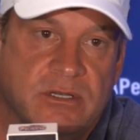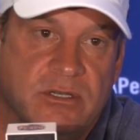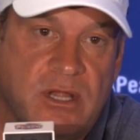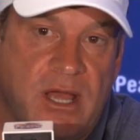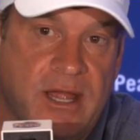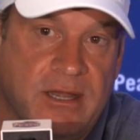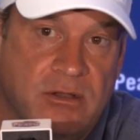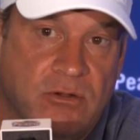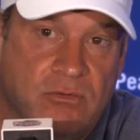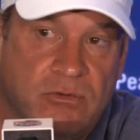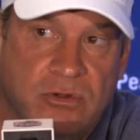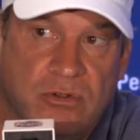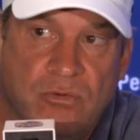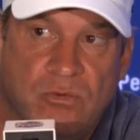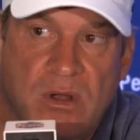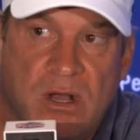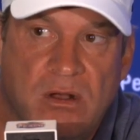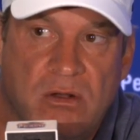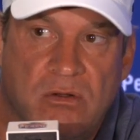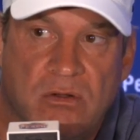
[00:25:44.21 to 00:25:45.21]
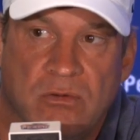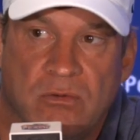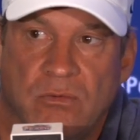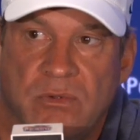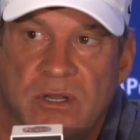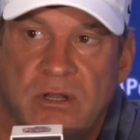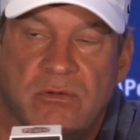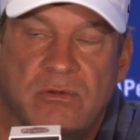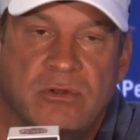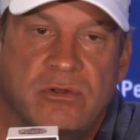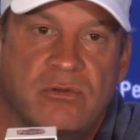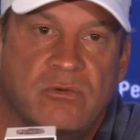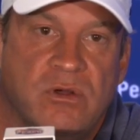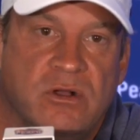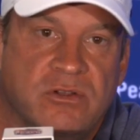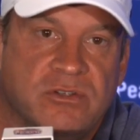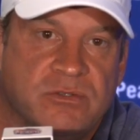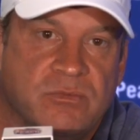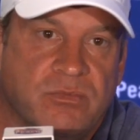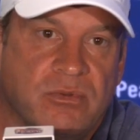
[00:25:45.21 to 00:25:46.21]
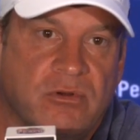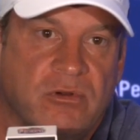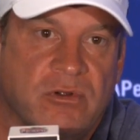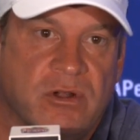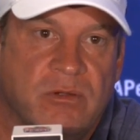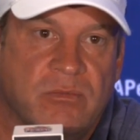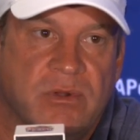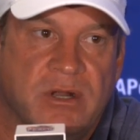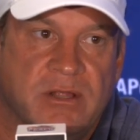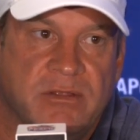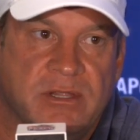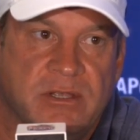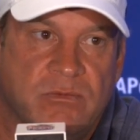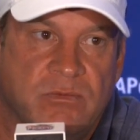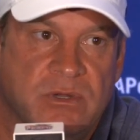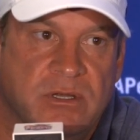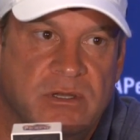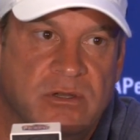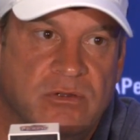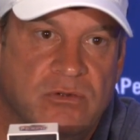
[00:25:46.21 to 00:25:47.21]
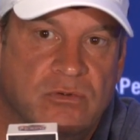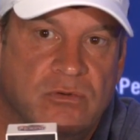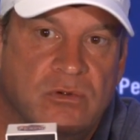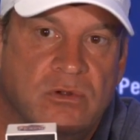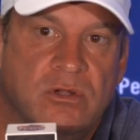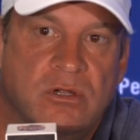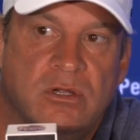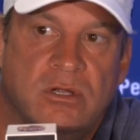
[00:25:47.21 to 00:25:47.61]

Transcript: I don't do well or we don't do well as a program, but I think we do